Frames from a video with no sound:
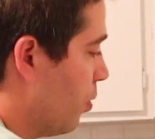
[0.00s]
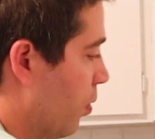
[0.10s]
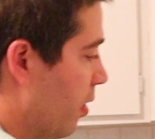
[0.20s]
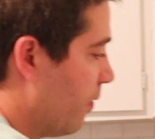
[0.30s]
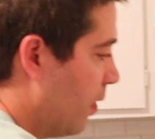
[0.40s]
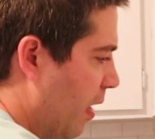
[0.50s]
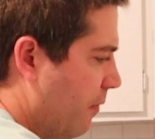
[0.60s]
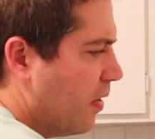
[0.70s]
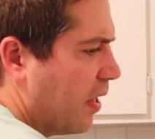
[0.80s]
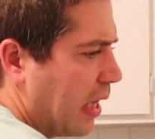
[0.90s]
to the waterfront. I
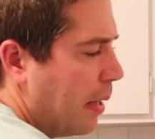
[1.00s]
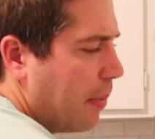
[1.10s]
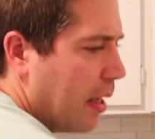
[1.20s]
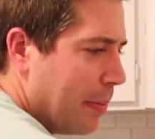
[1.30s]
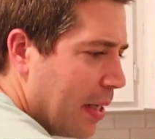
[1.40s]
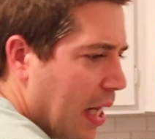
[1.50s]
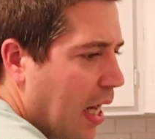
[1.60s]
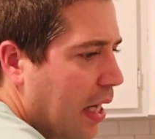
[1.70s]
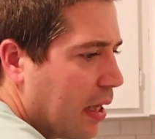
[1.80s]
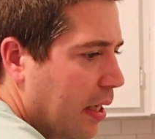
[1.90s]
feel like that might have been the
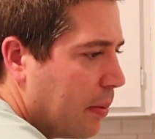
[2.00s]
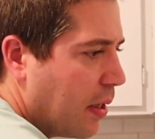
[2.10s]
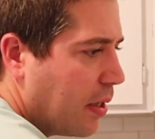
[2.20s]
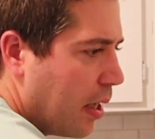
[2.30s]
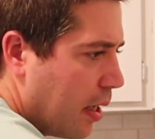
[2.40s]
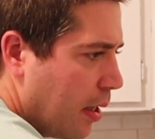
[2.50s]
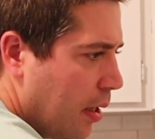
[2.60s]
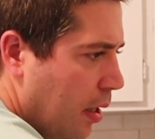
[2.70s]
highlight of my day.